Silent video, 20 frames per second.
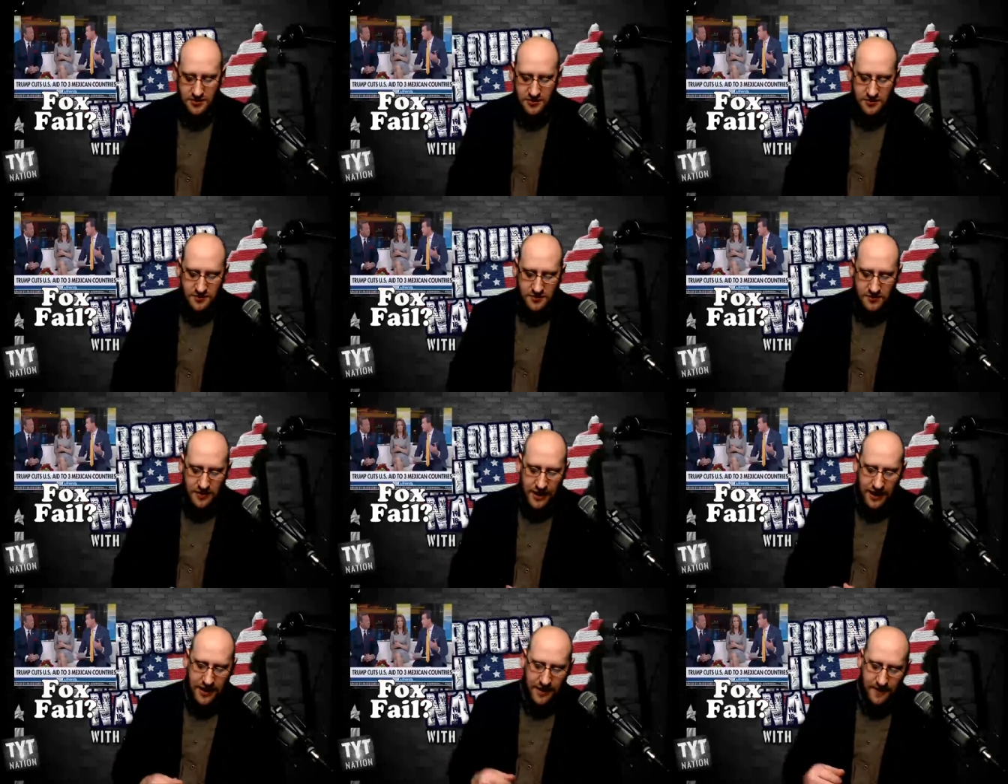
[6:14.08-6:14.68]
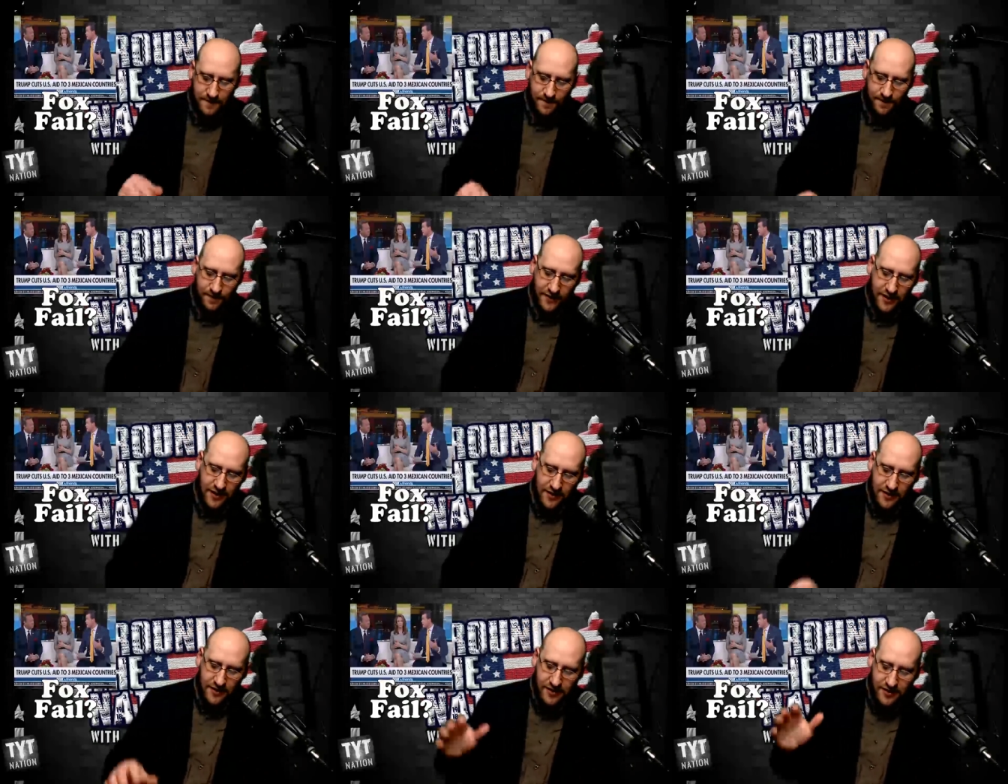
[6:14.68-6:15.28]
right?
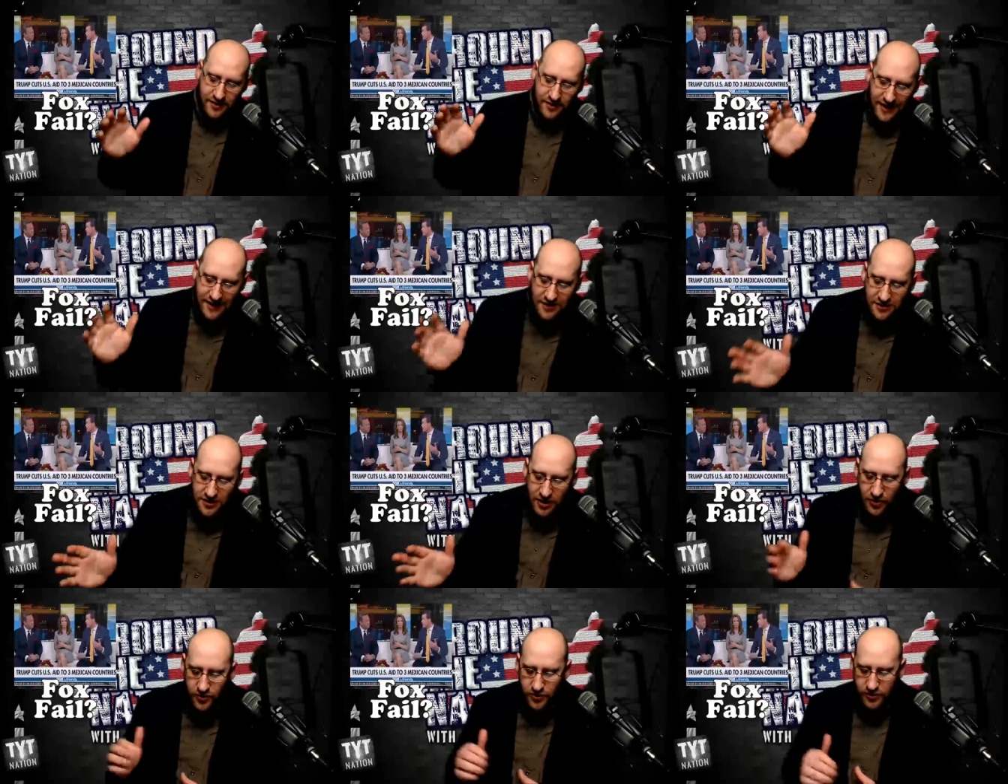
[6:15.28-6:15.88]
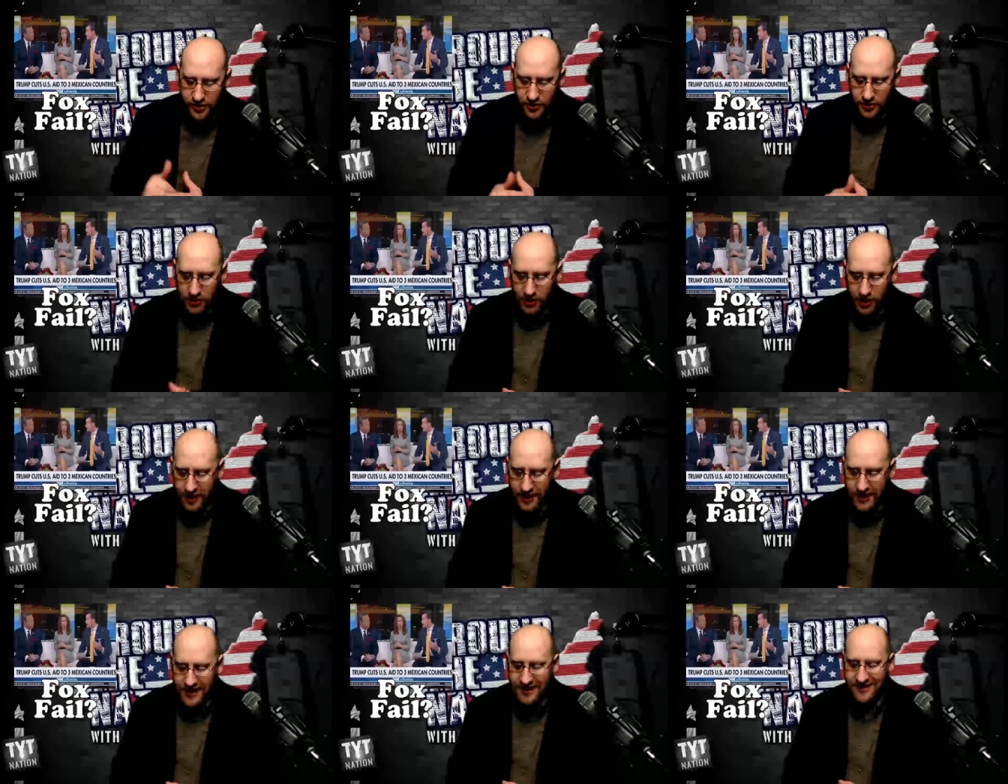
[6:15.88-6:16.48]
They know their
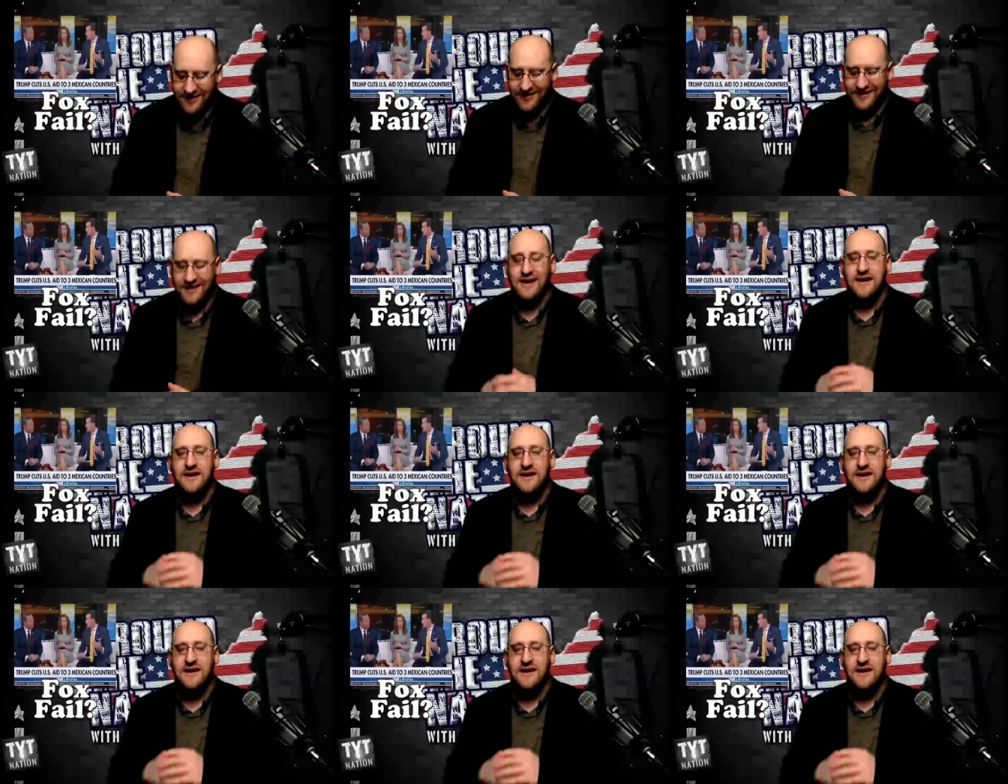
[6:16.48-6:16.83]
audience.